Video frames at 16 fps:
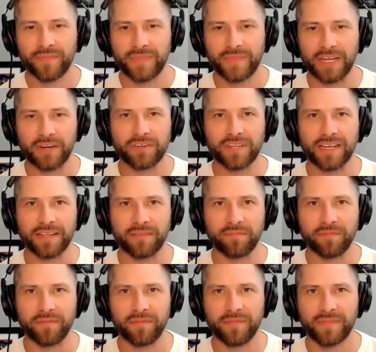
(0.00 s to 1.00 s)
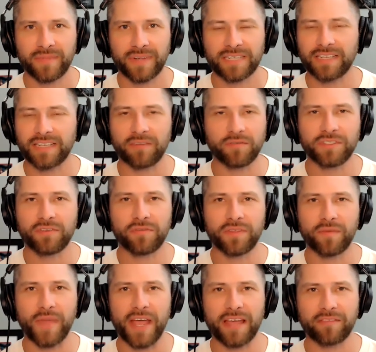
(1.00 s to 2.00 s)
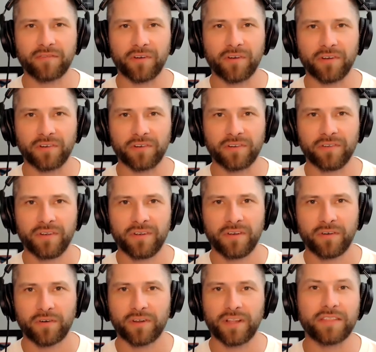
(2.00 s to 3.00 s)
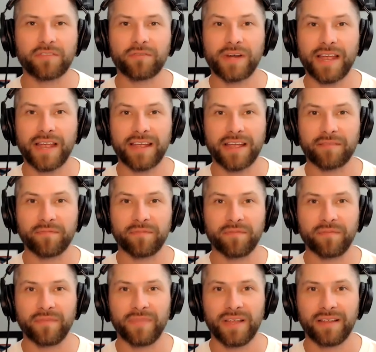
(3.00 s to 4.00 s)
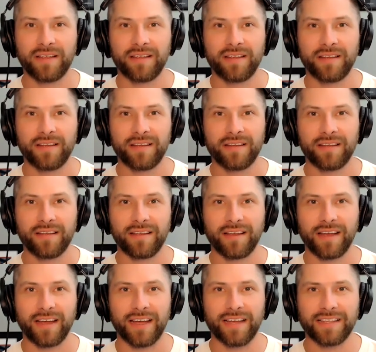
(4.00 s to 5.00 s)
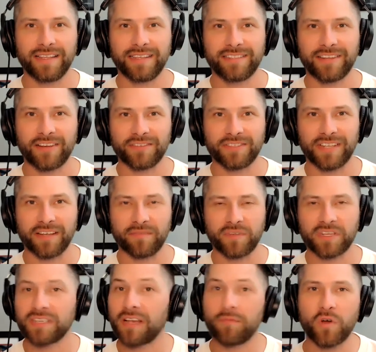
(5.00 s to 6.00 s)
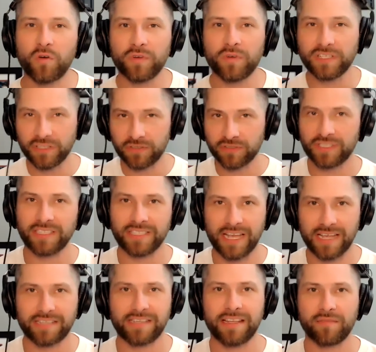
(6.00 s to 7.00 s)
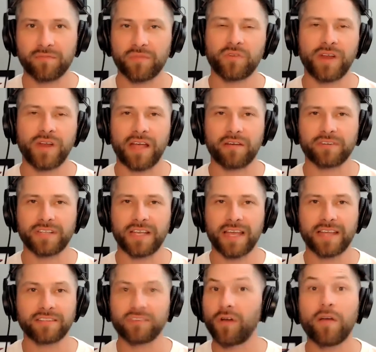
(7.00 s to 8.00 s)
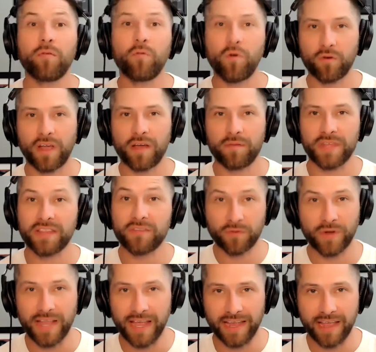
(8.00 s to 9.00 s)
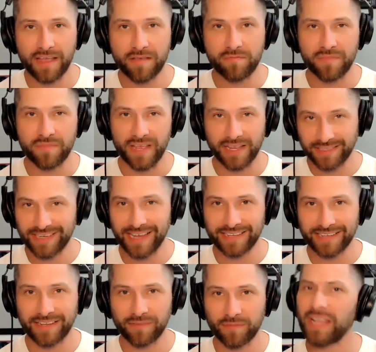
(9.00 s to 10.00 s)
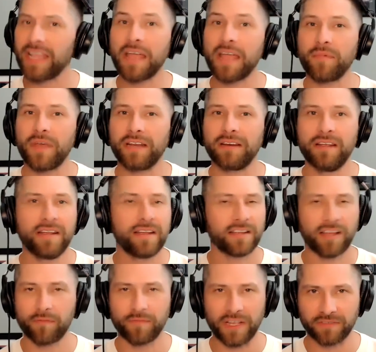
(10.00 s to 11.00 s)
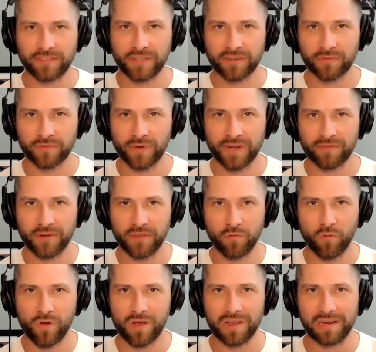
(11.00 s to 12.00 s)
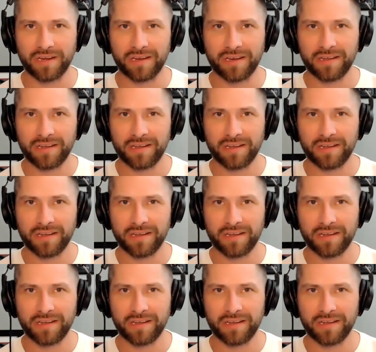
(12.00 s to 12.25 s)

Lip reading: their time. Because I was doing the math wrong. We're like 3 a.m. East Coast time, because I'm always used to texting him 3 hours ahead. So I woke up at 3 a.m. and text him like, hey man, come downstairs whenever you want.